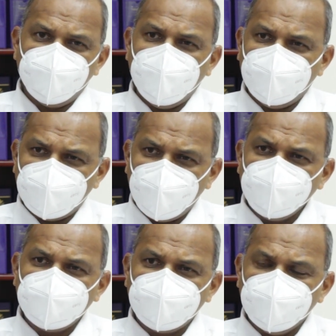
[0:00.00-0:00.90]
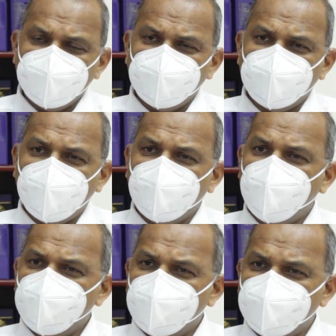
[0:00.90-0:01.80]
went out to a
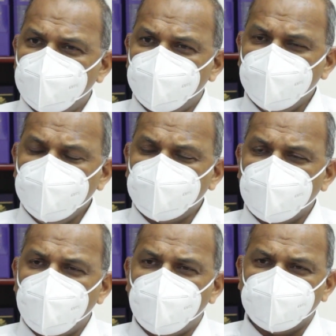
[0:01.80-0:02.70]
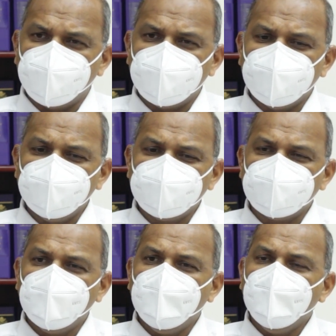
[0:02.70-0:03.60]
number of our regional hospitals,
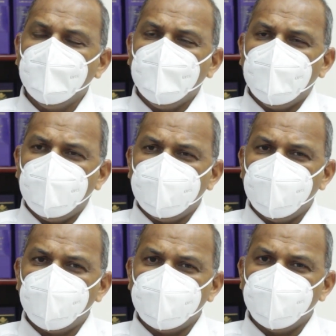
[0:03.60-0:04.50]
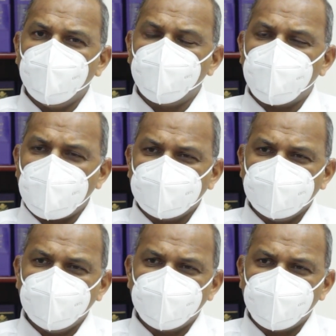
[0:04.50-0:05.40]
and they were doing
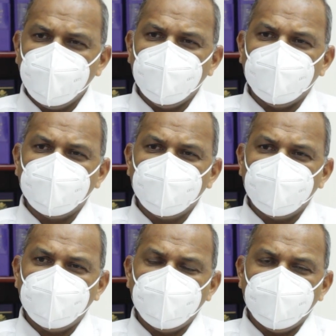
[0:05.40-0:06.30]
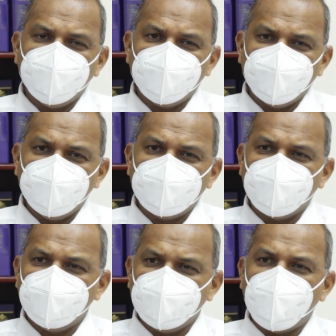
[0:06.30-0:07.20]
practical training with
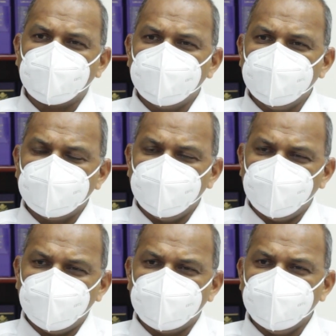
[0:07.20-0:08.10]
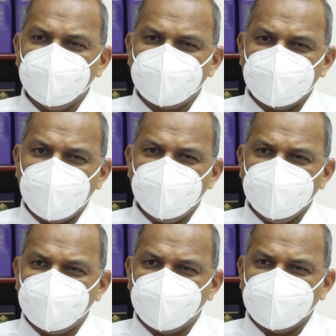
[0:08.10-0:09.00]
our doctors and nurses at
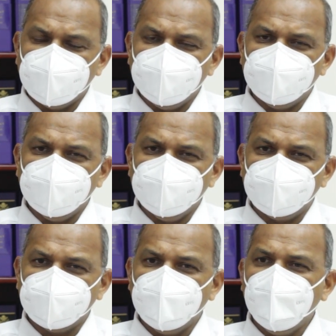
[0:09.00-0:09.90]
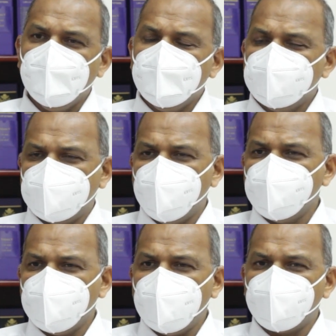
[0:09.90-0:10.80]
these facilities. Some
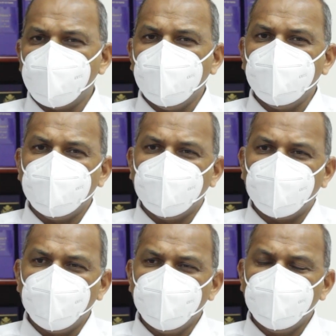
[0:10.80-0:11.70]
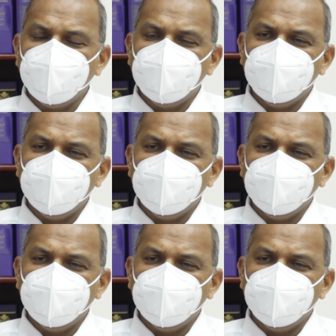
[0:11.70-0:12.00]
of that training include